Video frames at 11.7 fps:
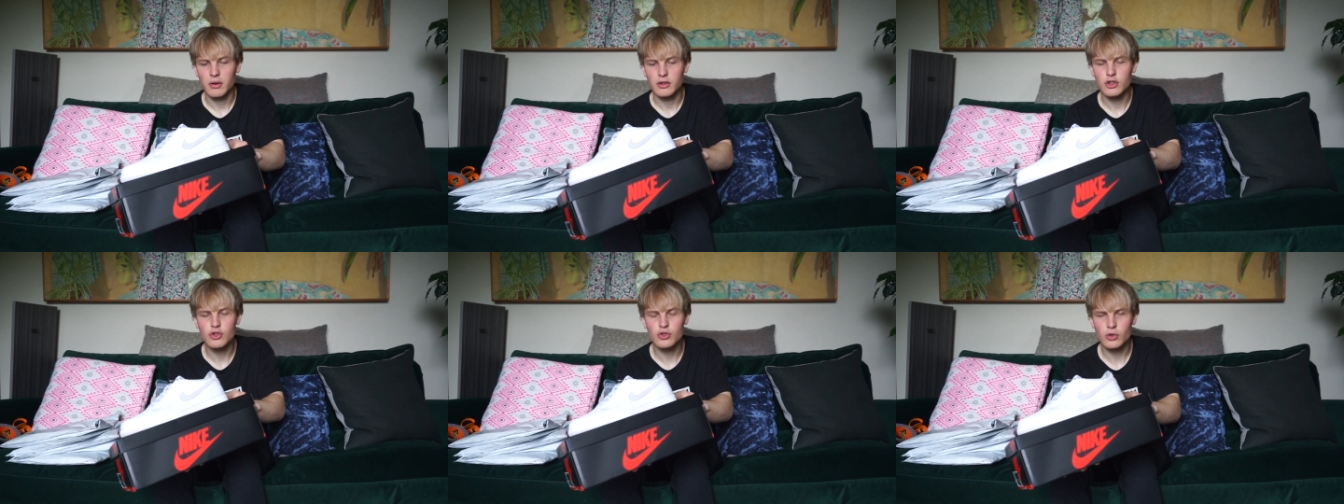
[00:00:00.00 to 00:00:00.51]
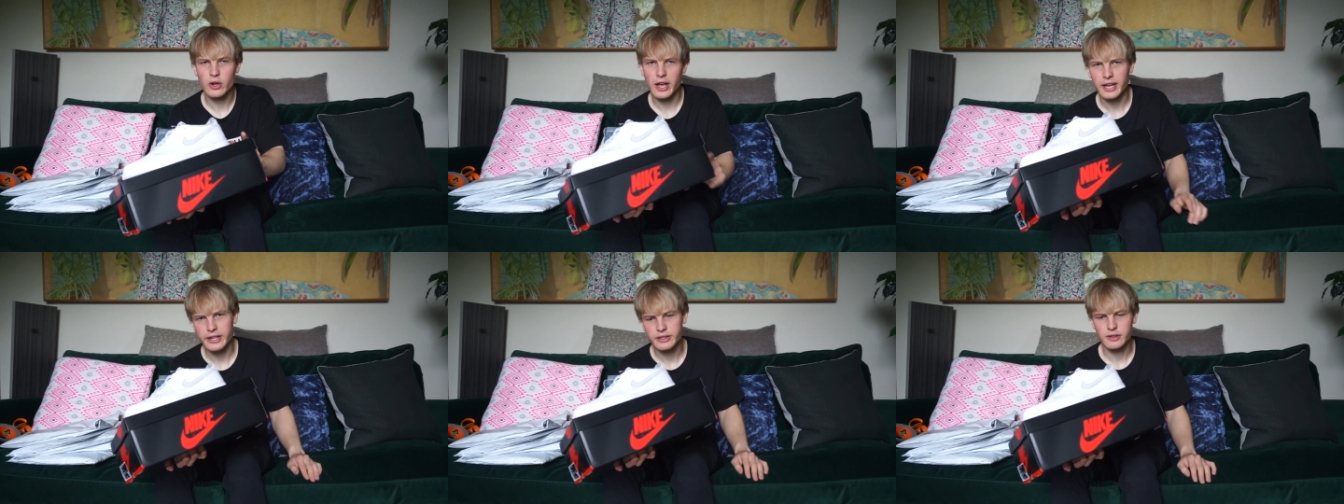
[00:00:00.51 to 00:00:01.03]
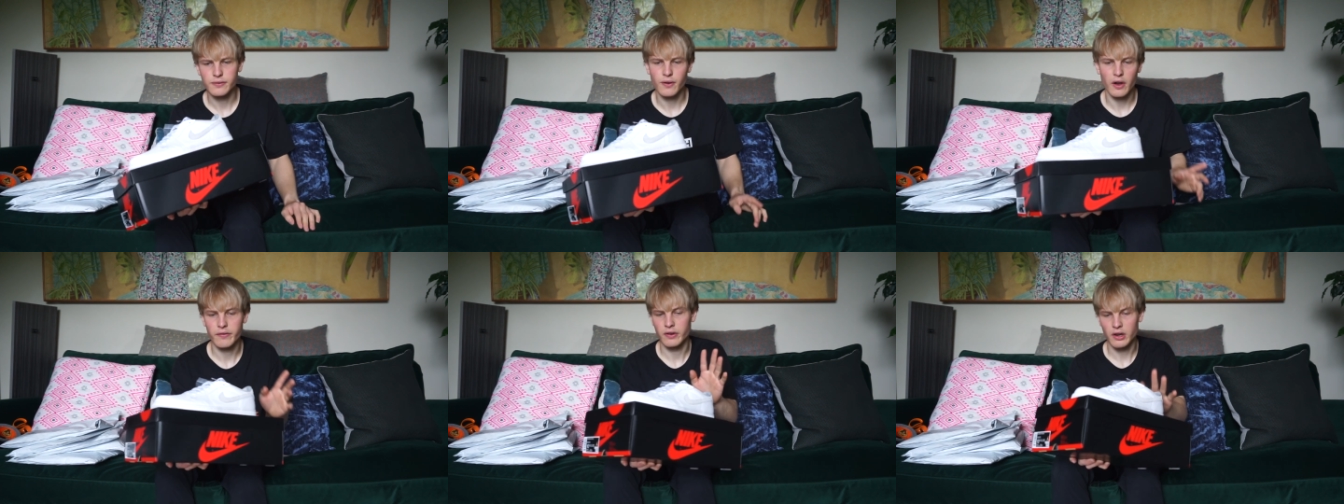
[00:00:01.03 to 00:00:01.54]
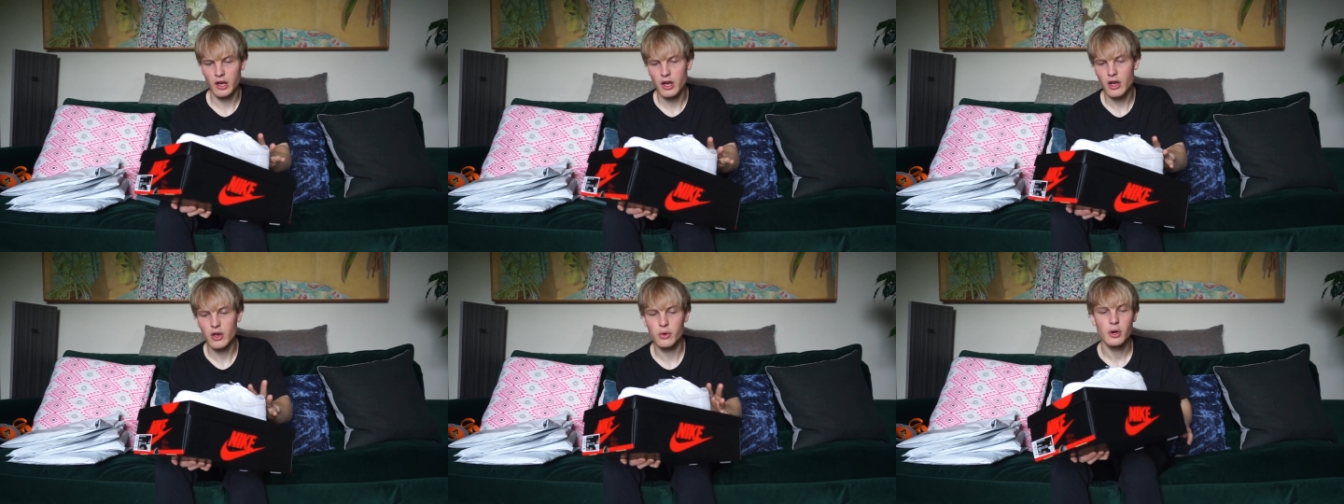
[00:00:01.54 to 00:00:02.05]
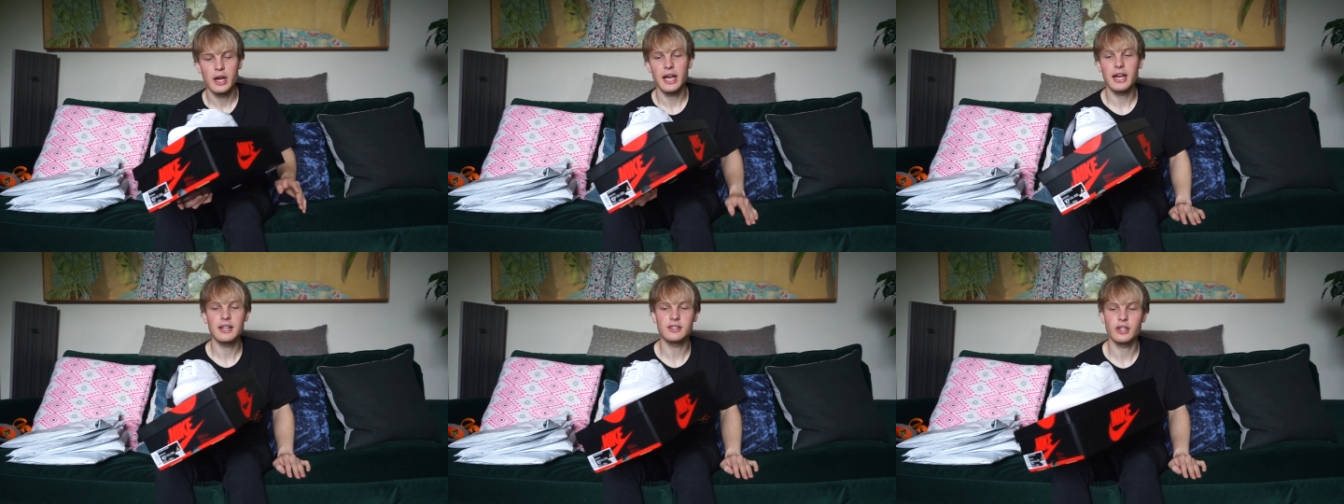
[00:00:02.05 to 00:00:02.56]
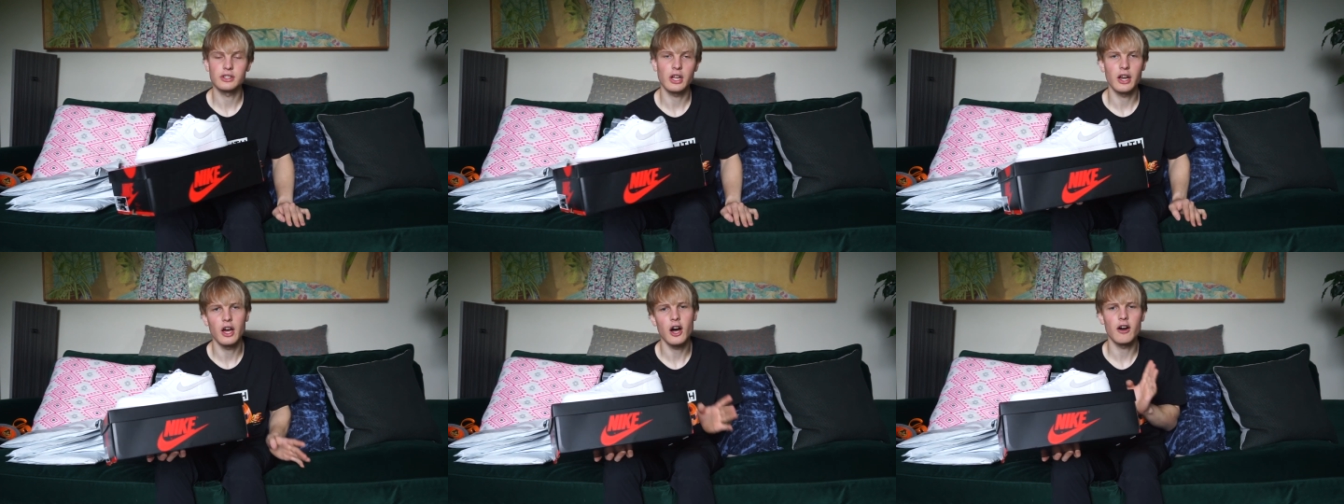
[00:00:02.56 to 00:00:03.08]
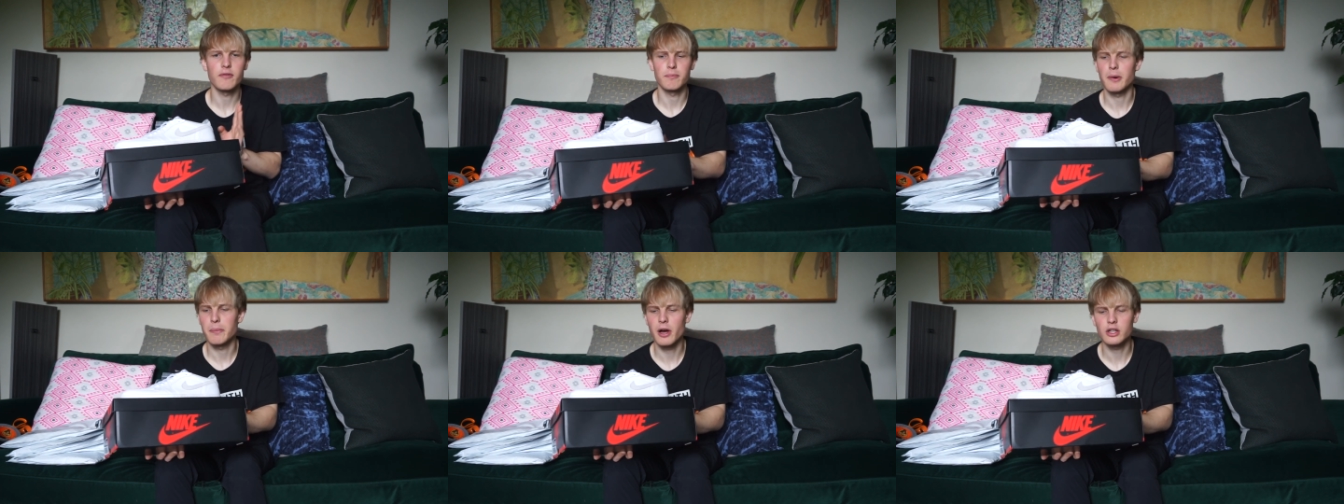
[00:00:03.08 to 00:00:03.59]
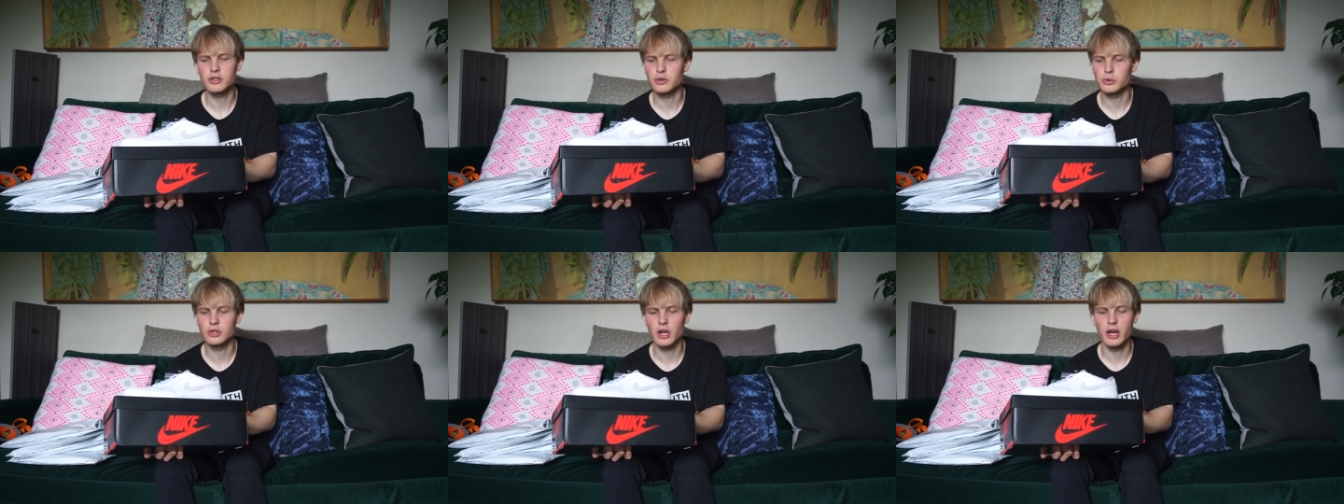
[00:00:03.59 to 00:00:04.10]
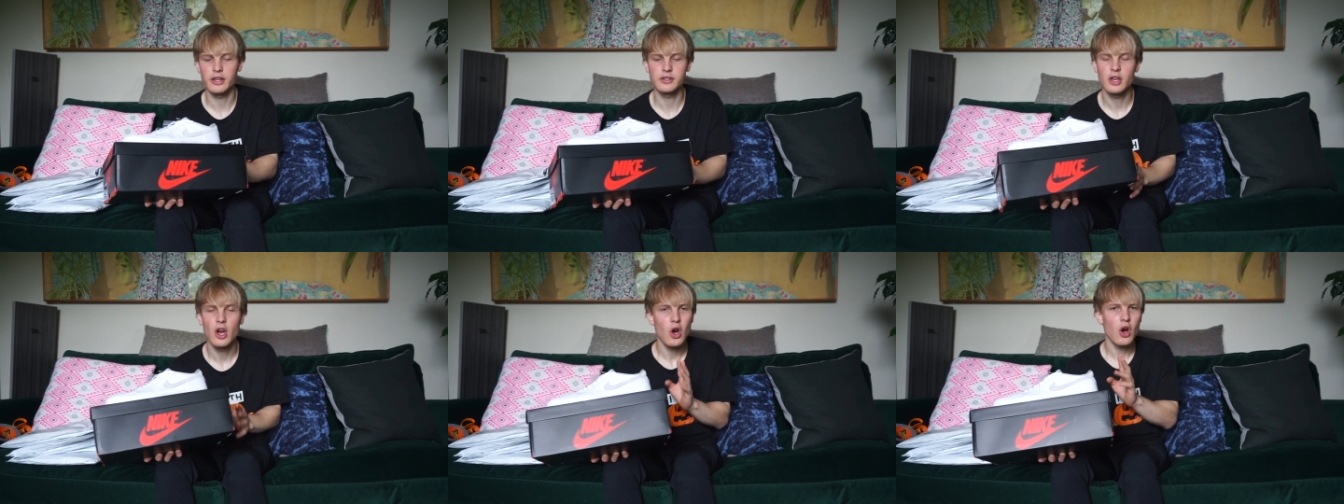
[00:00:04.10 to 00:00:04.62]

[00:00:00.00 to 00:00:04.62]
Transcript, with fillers: neutral grey 85 low, in a size 9.5, my personal size.